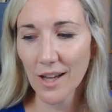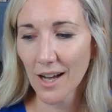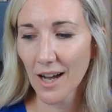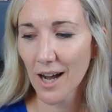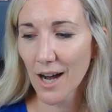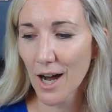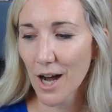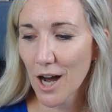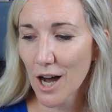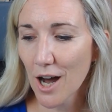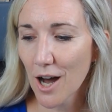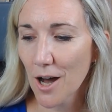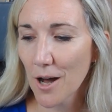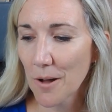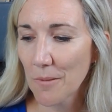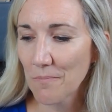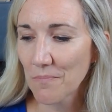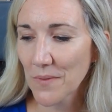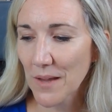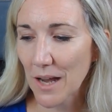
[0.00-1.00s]

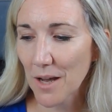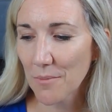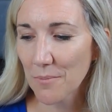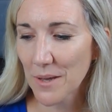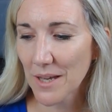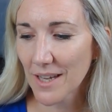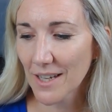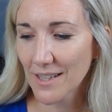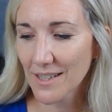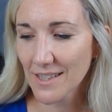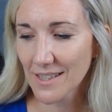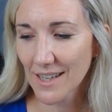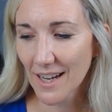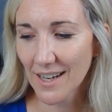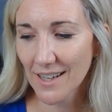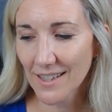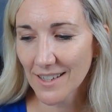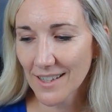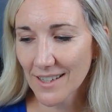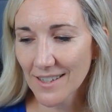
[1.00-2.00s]
I'm
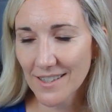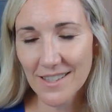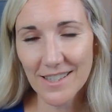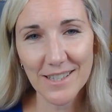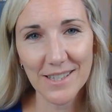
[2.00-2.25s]
excited to